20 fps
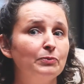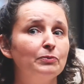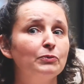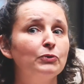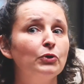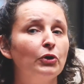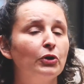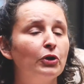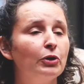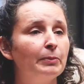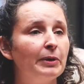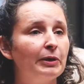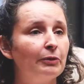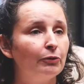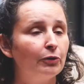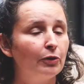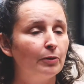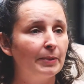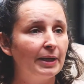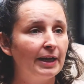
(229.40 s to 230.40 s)
not coming
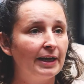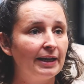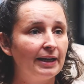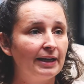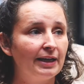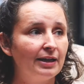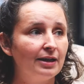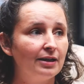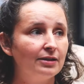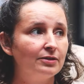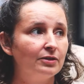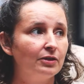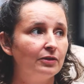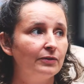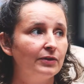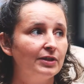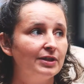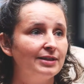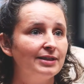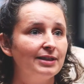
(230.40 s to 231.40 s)
from a sort
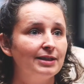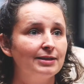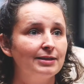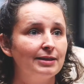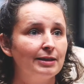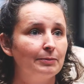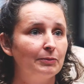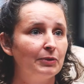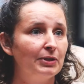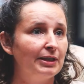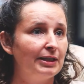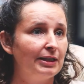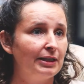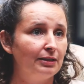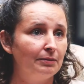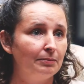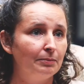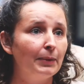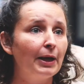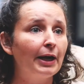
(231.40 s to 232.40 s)
of a Six Sigma
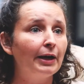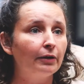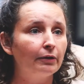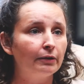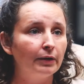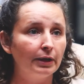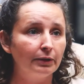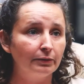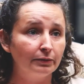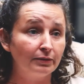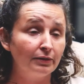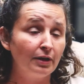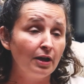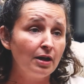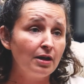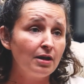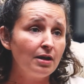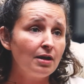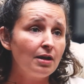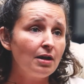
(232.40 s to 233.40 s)
Lean background,
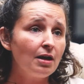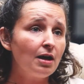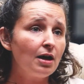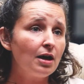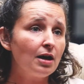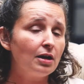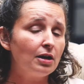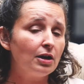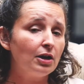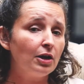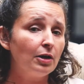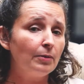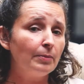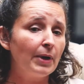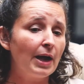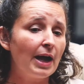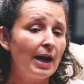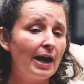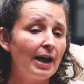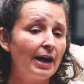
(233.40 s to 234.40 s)

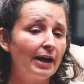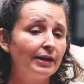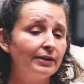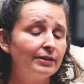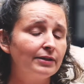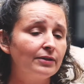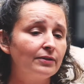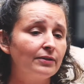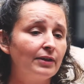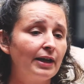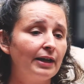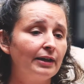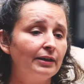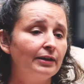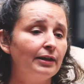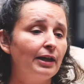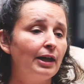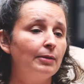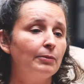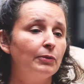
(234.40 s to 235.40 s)
and
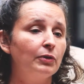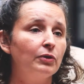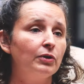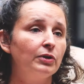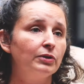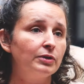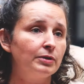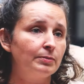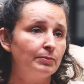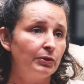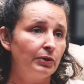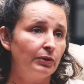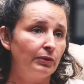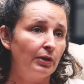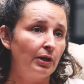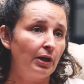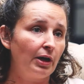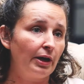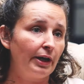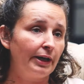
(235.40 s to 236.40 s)
then came across
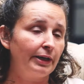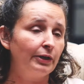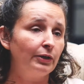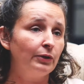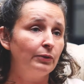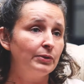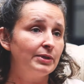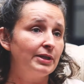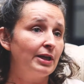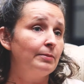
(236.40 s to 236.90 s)
BlueLion, who was